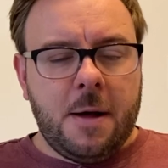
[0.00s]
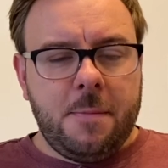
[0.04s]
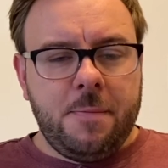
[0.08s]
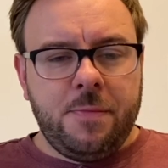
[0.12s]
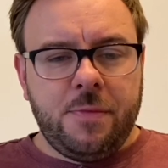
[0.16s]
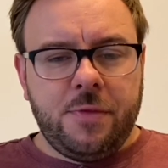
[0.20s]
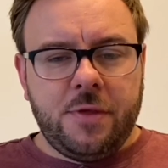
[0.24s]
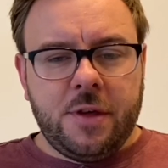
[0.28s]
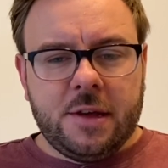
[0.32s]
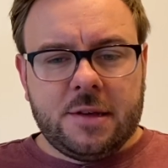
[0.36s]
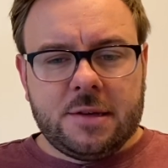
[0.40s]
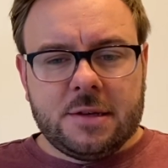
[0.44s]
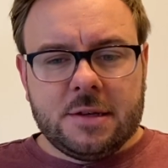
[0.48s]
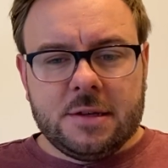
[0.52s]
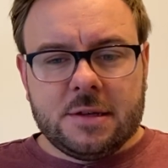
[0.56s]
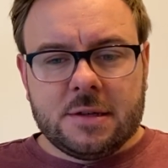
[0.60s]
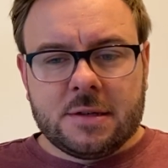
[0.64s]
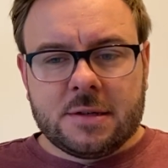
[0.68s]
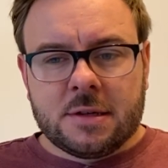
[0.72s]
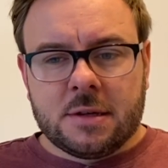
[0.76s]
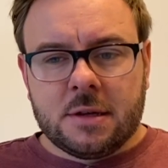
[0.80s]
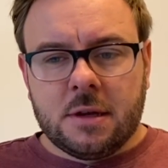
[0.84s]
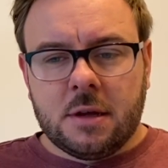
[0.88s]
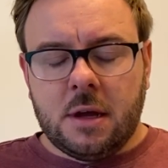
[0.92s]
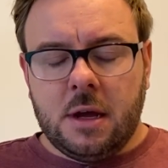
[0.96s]
this
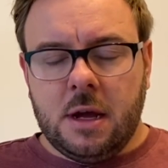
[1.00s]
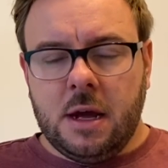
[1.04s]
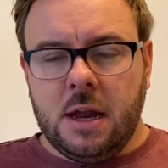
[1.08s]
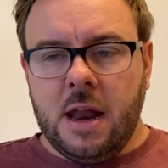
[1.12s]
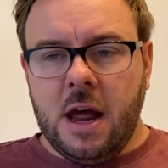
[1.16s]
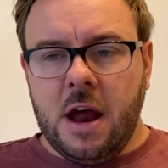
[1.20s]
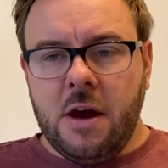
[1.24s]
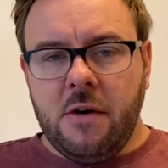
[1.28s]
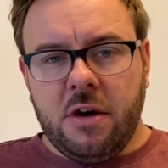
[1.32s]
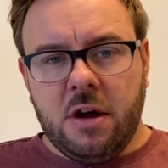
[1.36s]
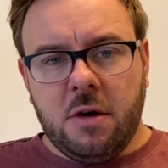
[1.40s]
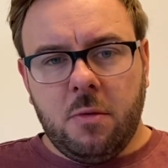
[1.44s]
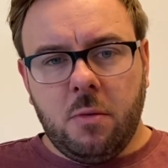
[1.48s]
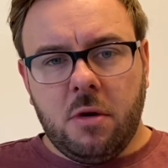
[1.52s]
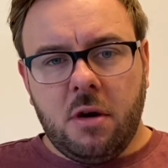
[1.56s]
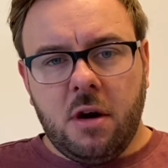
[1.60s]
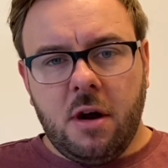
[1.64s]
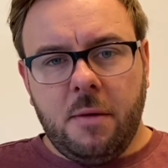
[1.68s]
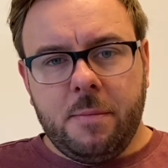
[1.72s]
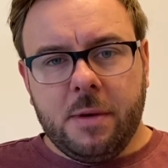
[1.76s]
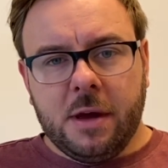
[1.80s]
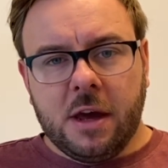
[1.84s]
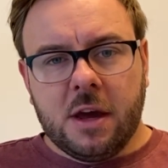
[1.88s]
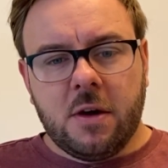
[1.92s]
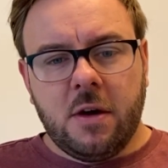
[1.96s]
is an area where I've
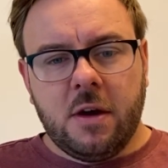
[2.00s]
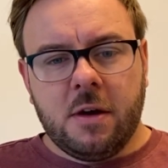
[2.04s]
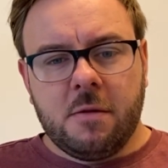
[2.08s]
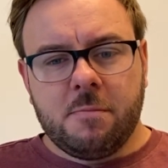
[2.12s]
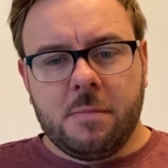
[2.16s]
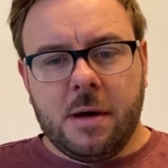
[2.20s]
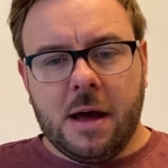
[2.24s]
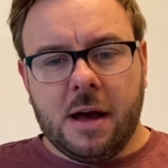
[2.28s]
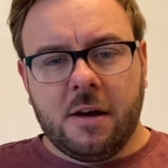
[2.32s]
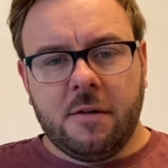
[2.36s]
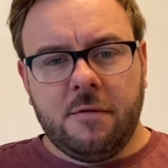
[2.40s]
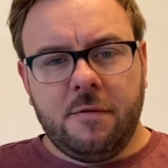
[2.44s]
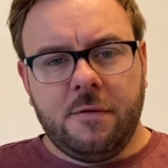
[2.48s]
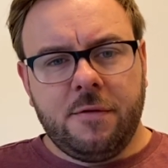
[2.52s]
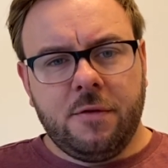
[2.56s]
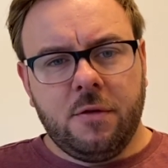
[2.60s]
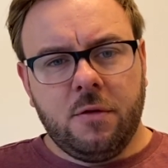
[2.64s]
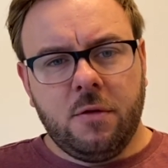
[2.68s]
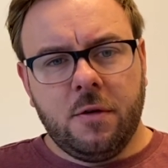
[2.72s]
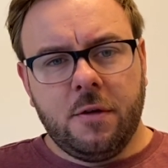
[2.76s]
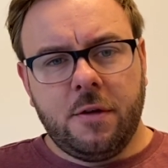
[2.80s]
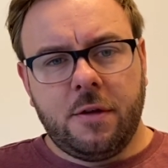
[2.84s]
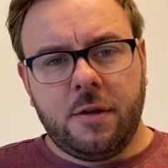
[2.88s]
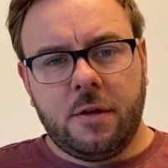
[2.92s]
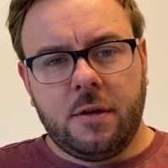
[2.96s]
been going back and
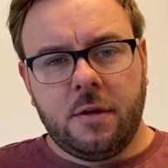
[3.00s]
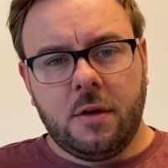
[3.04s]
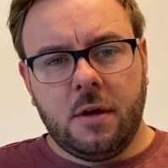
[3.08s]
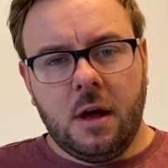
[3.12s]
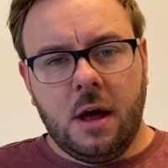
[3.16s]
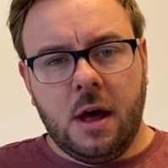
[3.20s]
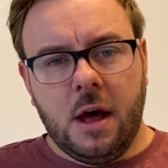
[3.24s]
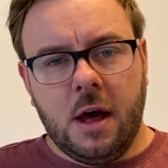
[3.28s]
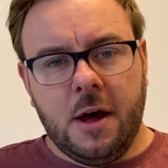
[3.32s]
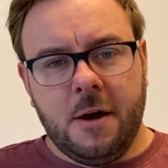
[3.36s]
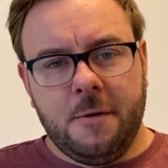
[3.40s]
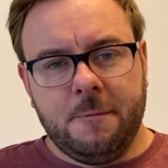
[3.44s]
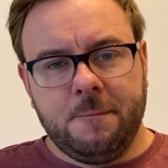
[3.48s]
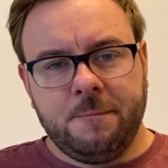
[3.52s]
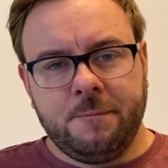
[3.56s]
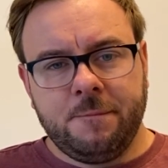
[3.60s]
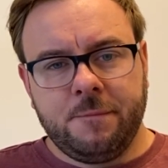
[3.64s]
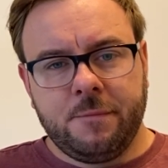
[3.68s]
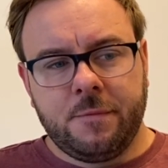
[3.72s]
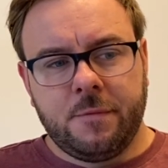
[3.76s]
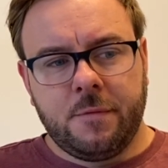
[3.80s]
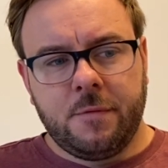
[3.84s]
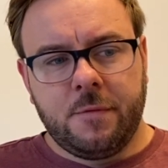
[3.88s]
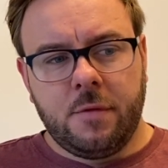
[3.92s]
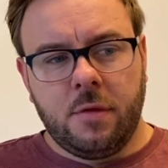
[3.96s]
forth
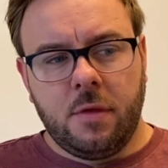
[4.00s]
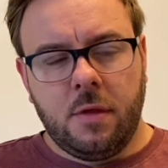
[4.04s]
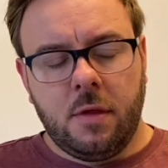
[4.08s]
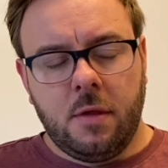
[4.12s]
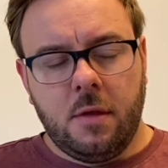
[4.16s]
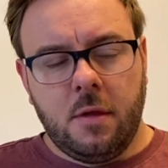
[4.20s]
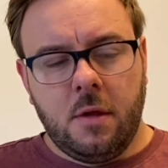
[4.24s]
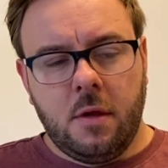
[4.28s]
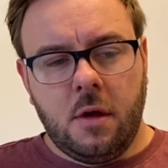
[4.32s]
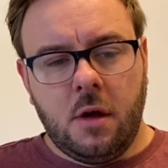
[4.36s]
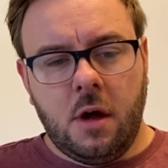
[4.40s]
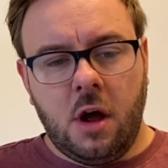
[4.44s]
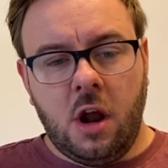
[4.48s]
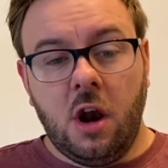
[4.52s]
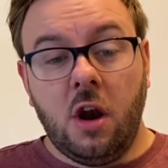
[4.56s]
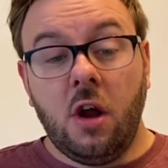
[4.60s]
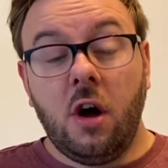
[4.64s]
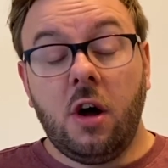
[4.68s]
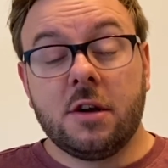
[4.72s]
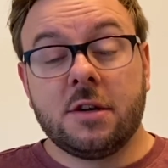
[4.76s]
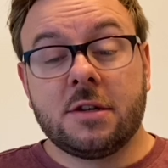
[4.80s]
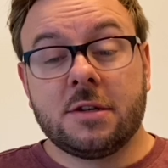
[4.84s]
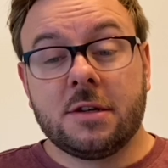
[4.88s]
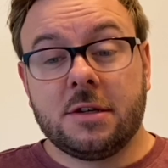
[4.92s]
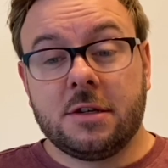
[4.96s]
a
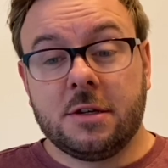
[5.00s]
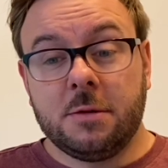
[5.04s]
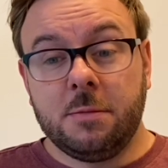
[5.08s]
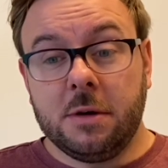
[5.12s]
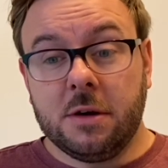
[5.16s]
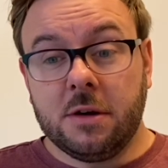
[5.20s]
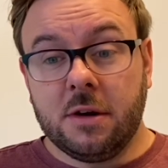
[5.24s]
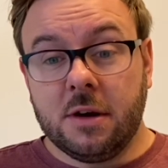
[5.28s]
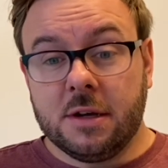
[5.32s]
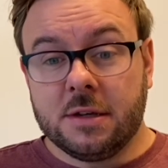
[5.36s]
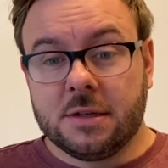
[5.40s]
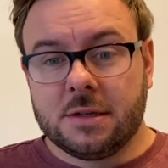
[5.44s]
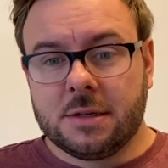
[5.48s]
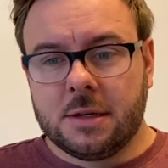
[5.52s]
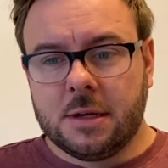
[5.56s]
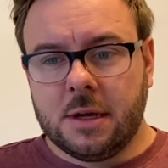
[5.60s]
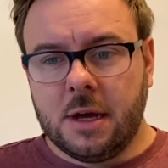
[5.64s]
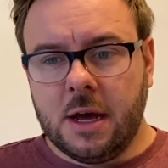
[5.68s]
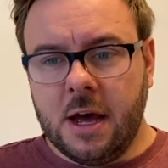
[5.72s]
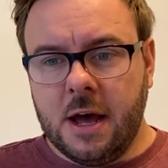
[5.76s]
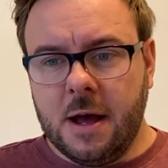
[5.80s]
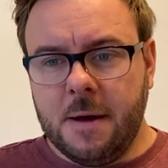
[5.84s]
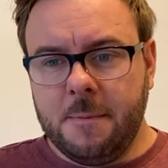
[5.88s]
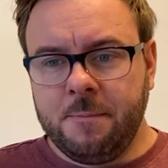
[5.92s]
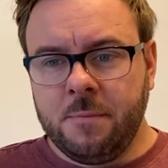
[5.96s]
lot, to be honest.
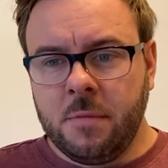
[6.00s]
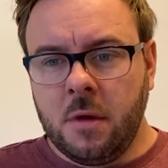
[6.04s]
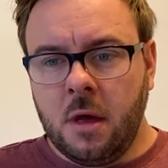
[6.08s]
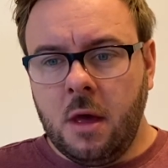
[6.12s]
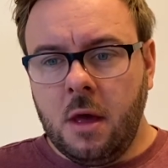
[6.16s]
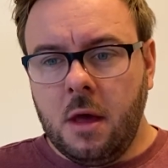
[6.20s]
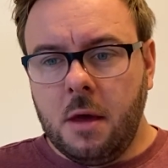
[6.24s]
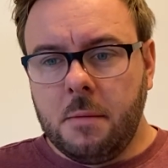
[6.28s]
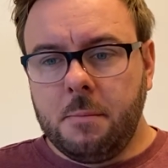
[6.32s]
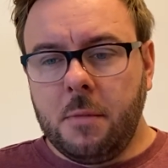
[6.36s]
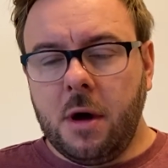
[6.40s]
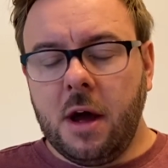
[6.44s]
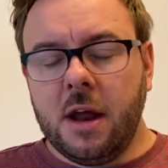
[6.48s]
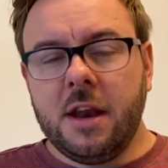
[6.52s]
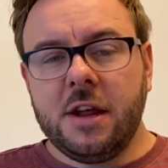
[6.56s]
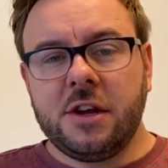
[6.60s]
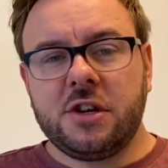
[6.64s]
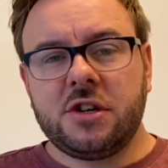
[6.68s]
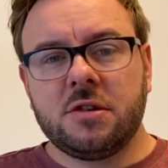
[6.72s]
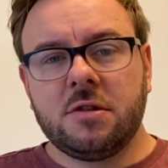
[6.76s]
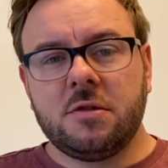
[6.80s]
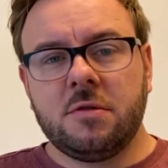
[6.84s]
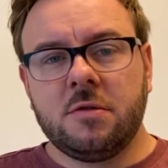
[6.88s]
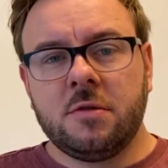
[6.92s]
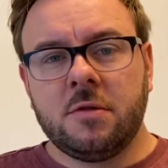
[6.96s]
My
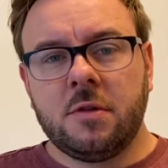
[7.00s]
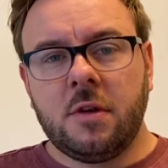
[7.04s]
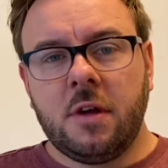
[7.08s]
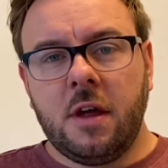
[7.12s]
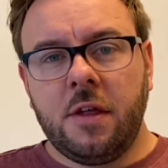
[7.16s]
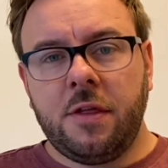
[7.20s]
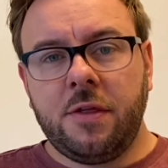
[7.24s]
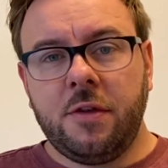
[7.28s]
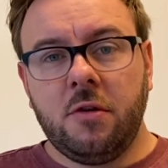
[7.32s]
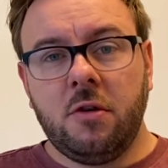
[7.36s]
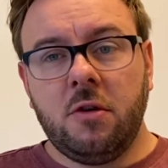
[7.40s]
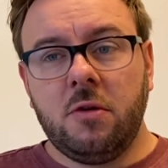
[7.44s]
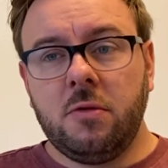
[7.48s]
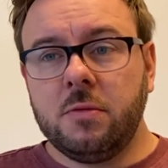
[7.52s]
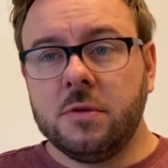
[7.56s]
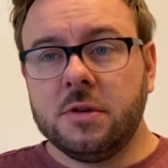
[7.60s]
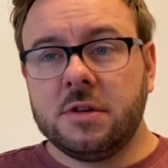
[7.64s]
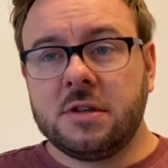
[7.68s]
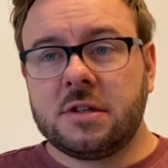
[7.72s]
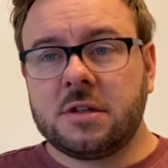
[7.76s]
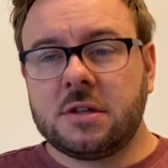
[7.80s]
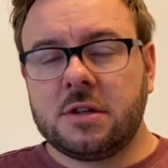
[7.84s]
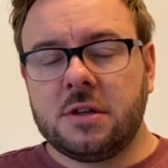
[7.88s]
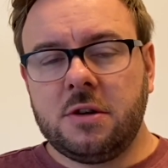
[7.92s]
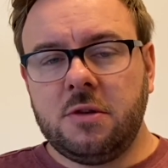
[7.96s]
initial thought
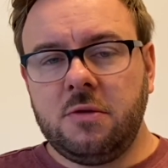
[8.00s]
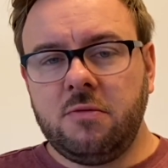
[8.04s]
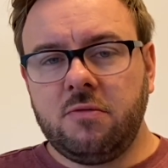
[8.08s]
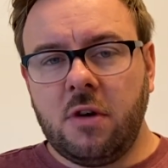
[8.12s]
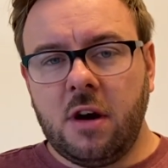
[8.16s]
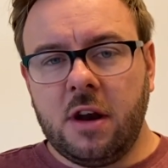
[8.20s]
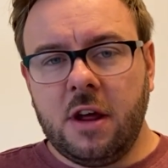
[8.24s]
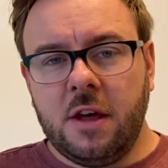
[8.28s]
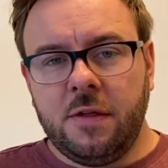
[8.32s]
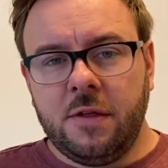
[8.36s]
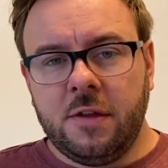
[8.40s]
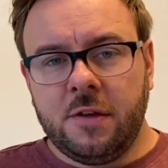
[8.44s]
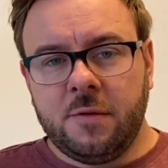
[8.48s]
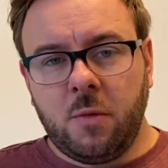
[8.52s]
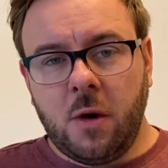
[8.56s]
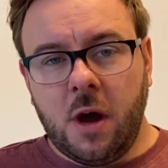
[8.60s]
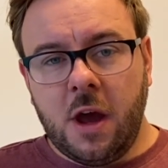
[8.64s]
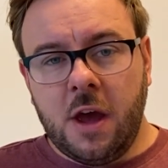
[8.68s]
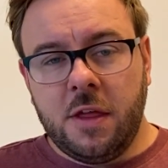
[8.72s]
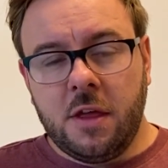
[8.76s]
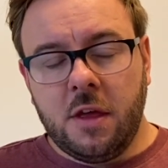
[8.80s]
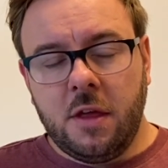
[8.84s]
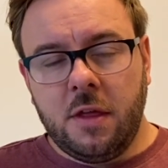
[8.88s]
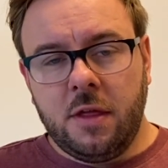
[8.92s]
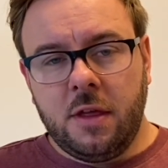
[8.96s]
was to run it the way
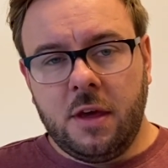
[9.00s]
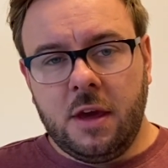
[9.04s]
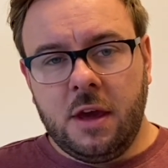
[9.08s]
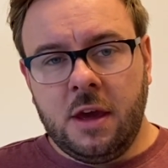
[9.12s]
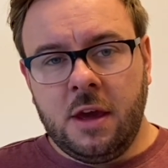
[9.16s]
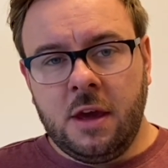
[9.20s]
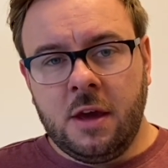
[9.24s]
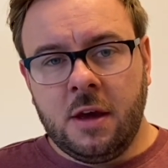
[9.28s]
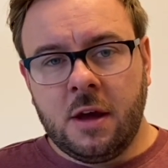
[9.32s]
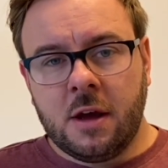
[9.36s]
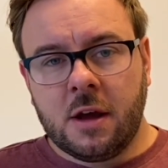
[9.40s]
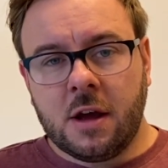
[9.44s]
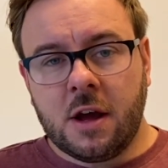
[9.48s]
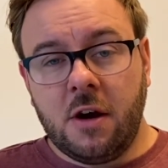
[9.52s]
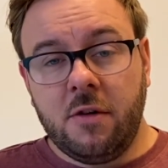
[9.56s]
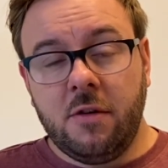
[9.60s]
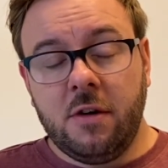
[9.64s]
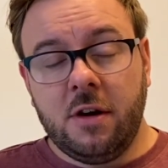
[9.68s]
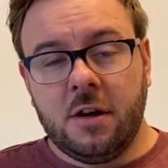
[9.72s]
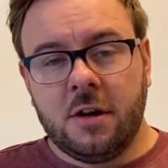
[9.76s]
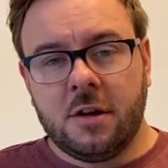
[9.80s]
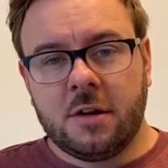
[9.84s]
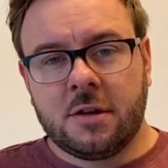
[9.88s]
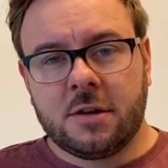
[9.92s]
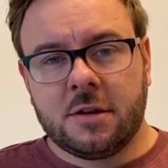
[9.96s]
that the
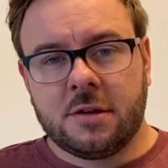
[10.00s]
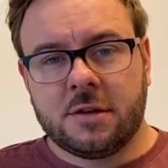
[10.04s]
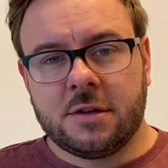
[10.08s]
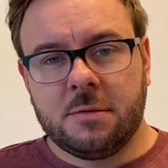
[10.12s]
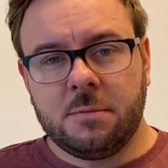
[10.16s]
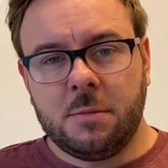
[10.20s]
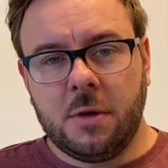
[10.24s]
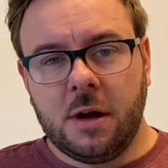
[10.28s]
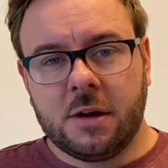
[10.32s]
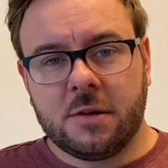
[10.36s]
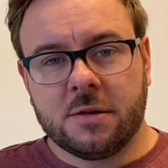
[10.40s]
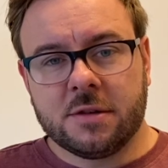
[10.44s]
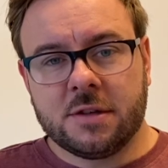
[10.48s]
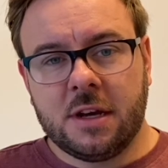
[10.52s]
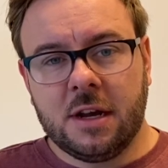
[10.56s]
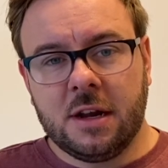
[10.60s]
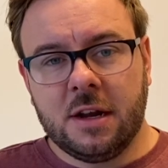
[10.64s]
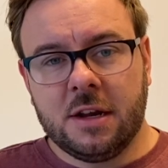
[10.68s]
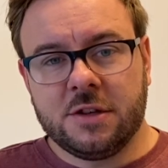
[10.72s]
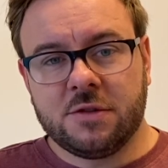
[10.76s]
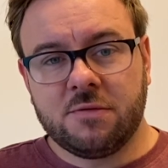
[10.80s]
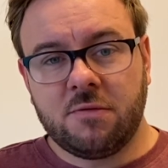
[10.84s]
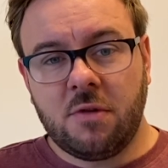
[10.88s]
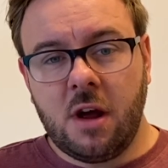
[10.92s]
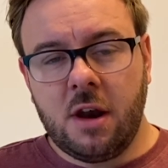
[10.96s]
current St Michael's Hill
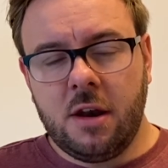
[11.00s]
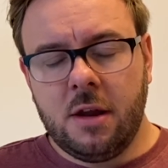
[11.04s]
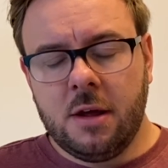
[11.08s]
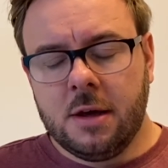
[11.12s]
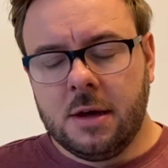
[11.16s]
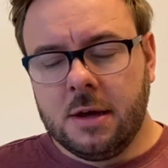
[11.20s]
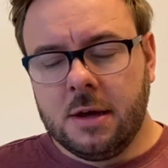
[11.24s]
is run,